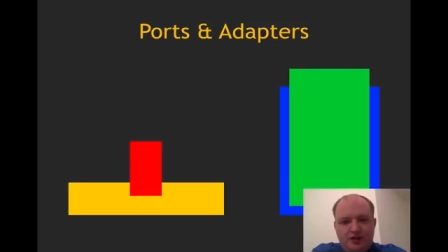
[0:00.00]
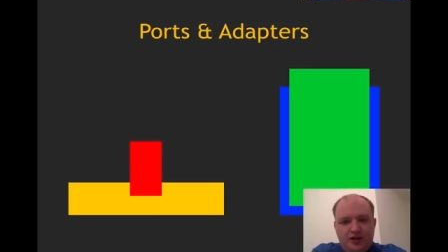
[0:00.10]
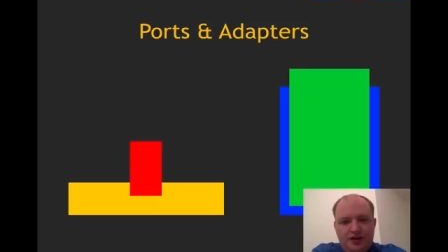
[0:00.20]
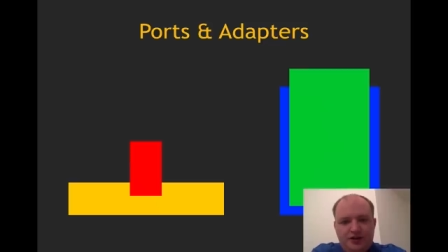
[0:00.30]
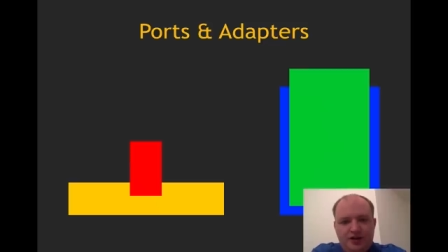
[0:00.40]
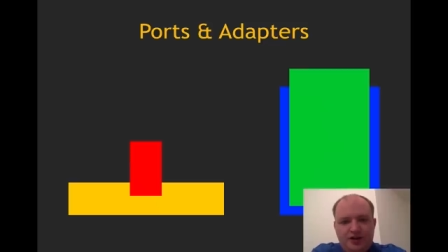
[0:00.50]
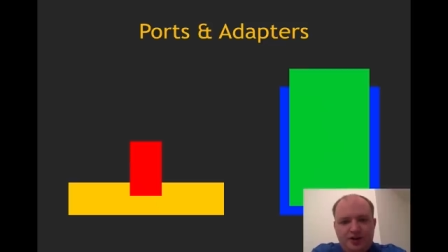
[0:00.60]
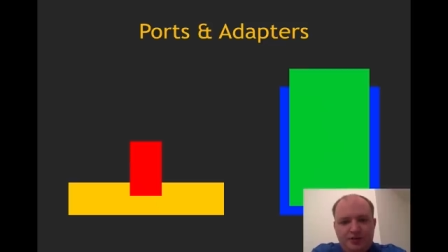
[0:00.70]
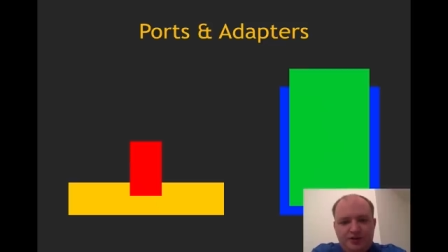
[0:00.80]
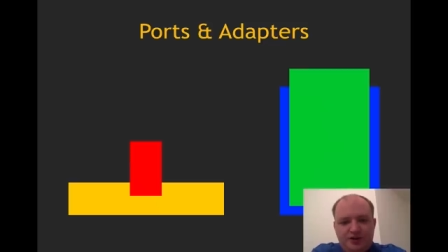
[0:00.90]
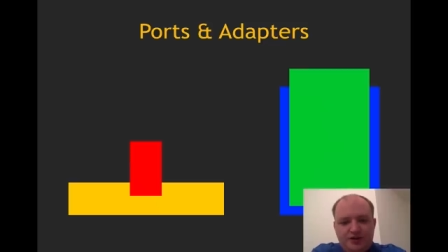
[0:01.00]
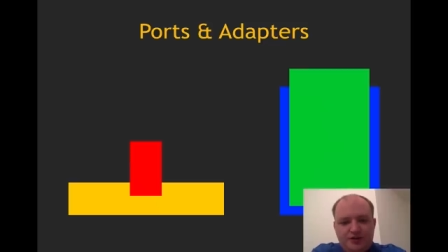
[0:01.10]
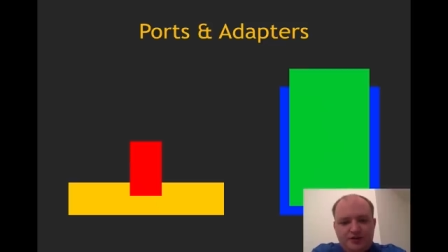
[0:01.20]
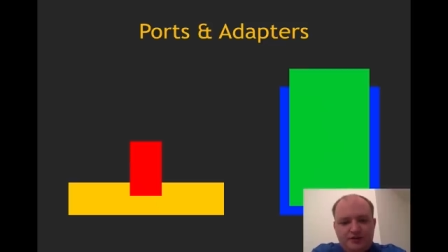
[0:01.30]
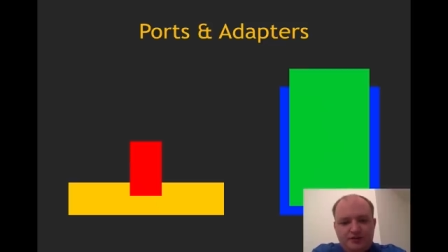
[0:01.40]
And the
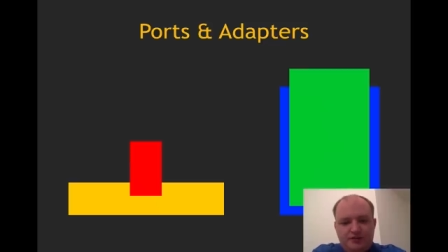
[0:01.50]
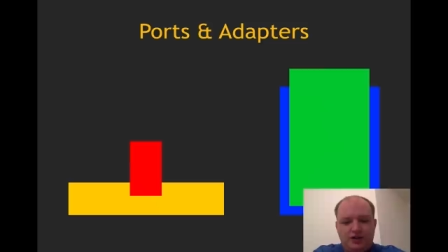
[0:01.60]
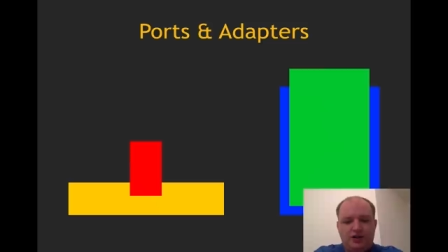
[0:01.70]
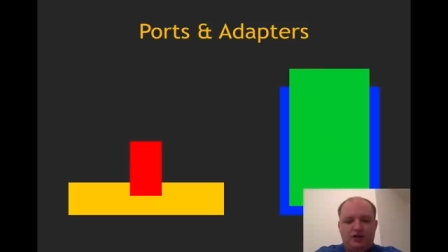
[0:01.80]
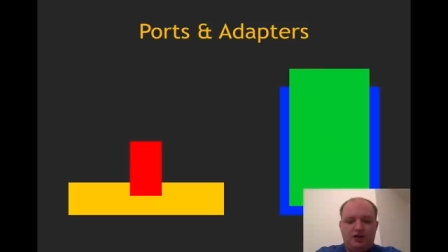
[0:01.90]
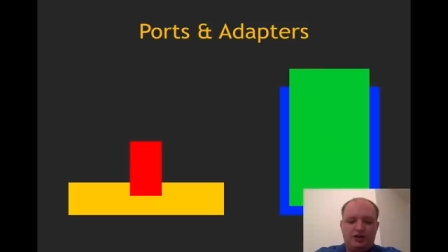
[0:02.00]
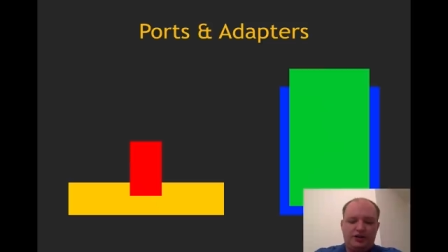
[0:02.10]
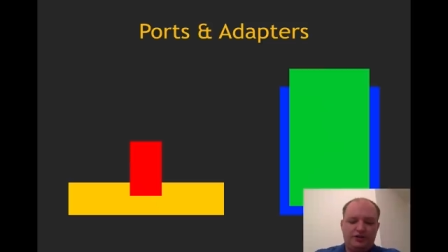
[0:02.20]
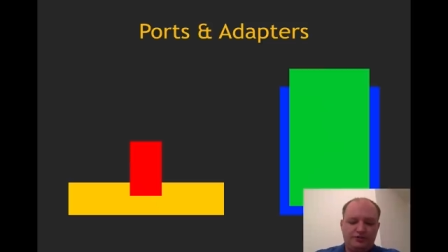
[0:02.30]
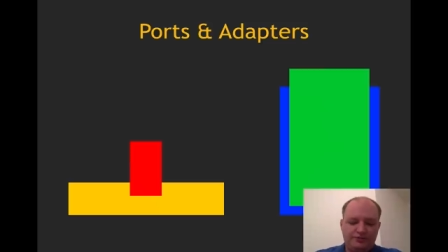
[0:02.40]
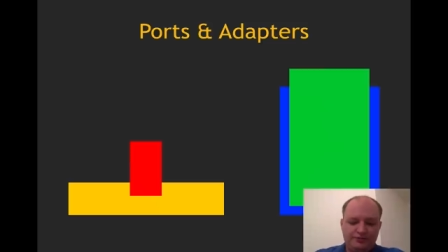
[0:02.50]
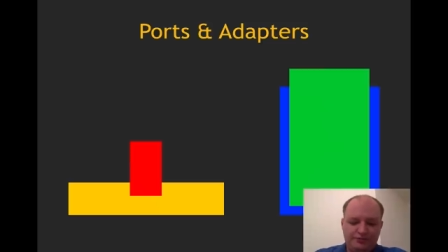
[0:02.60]
adapters are